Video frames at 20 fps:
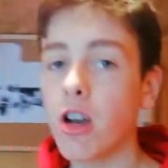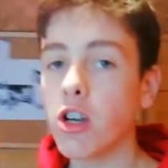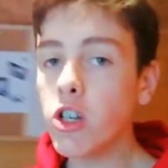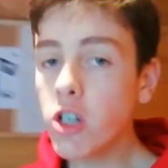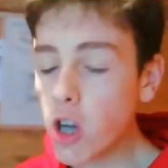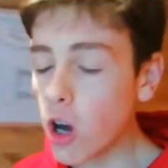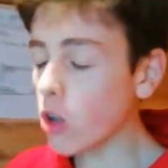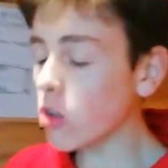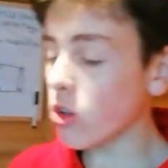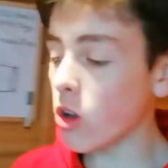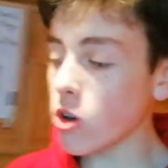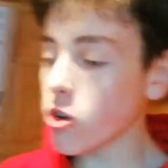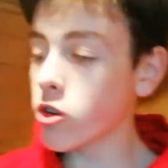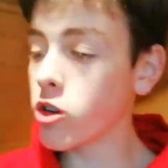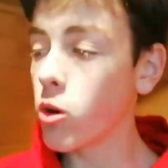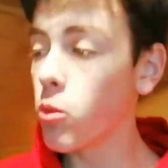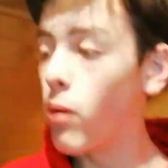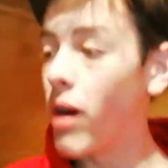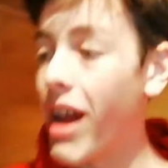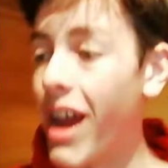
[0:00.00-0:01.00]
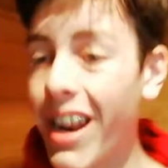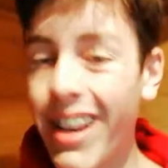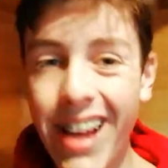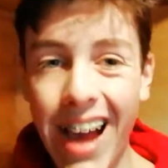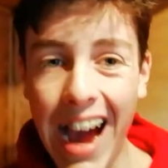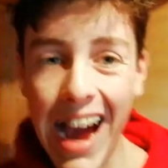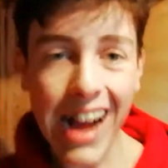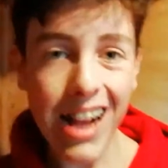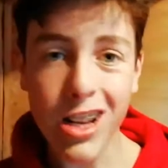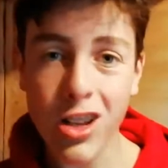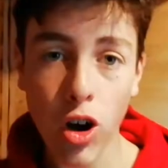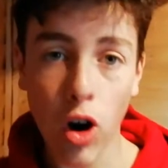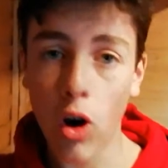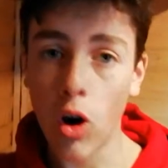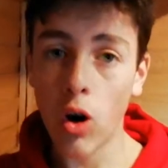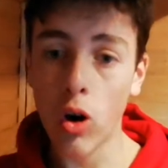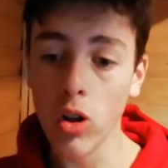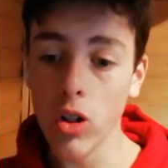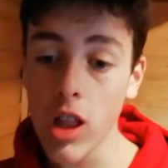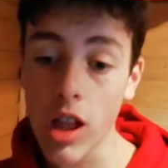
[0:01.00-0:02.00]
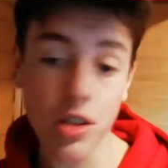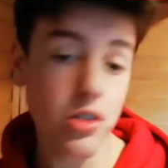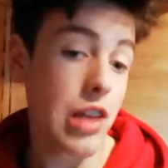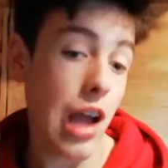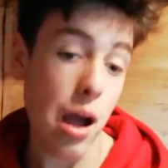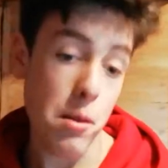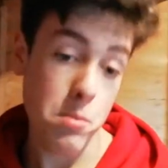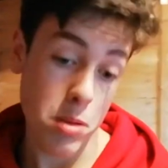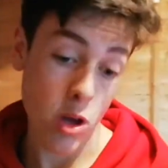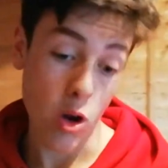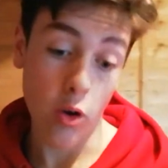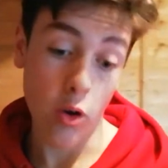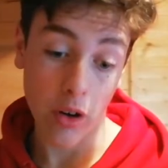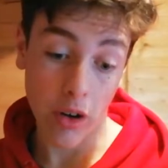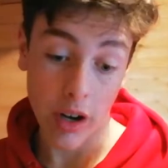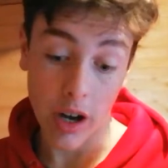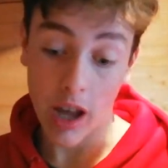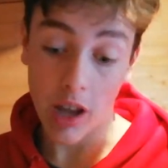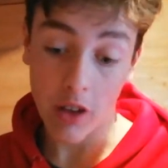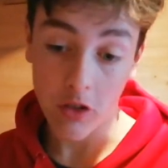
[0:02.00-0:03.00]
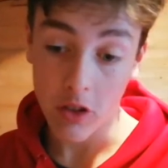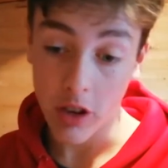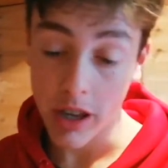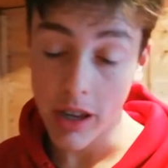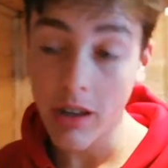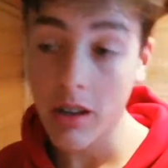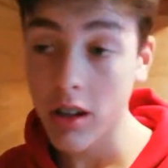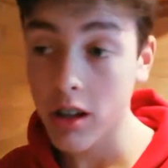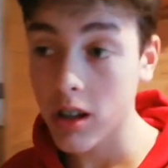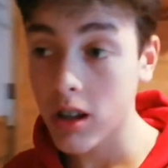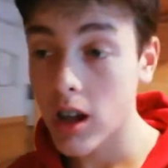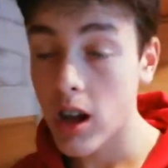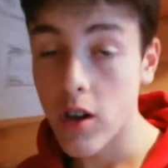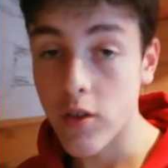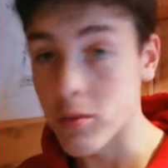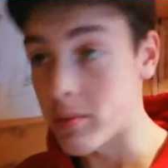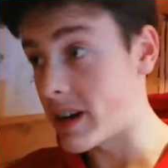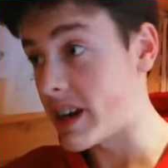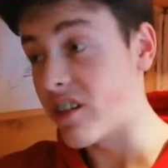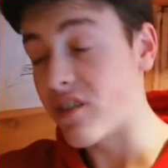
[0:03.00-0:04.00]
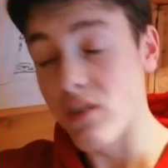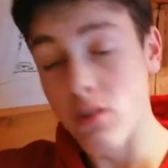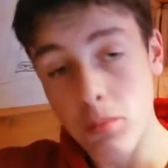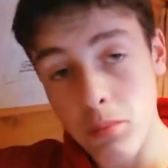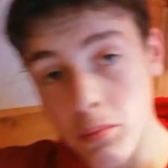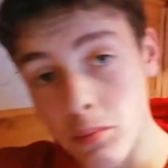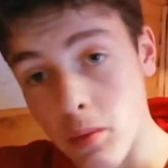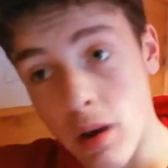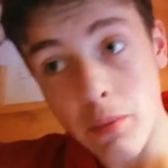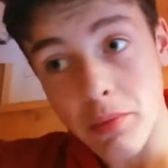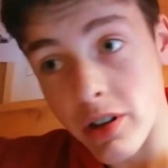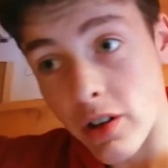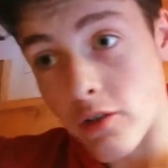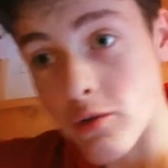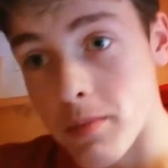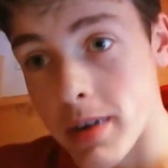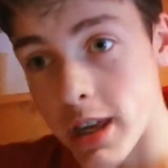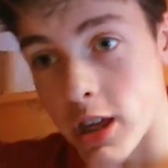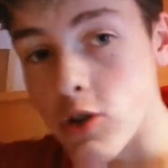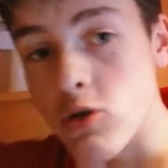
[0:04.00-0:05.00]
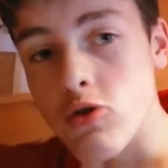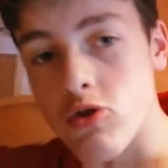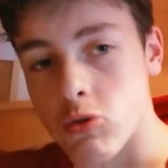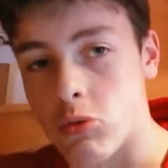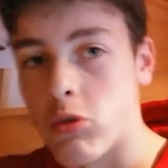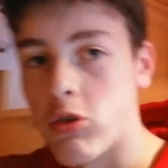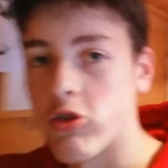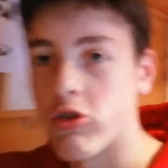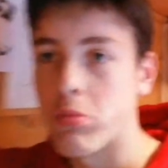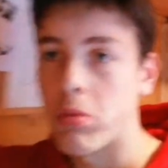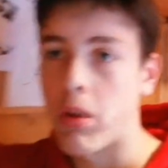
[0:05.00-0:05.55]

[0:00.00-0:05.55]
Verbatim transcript: Not long to wait at all. Last time I ordered an RC from a different website from my usual